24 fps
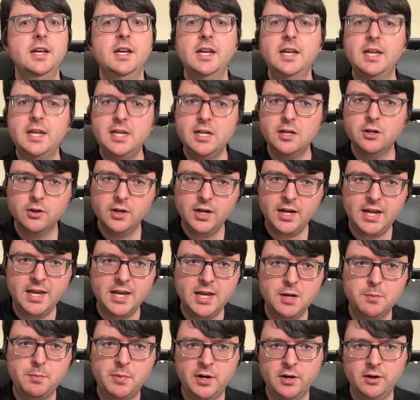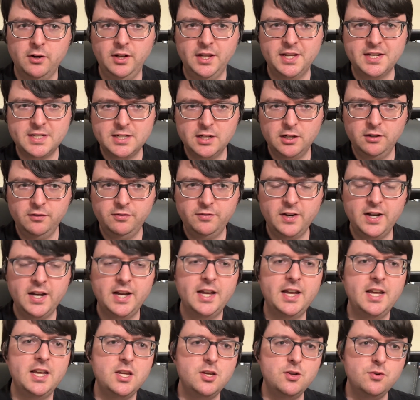Here in Peril at
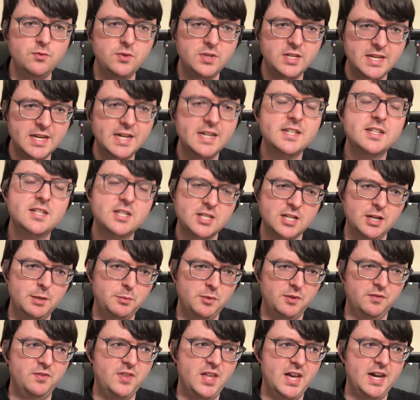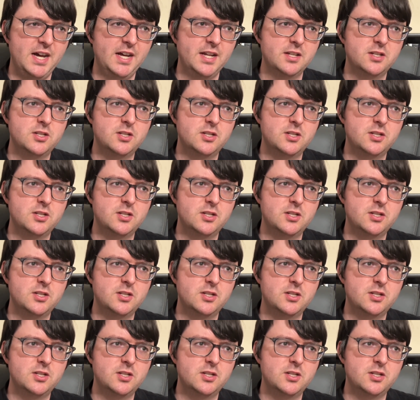Delphi, you get some of that.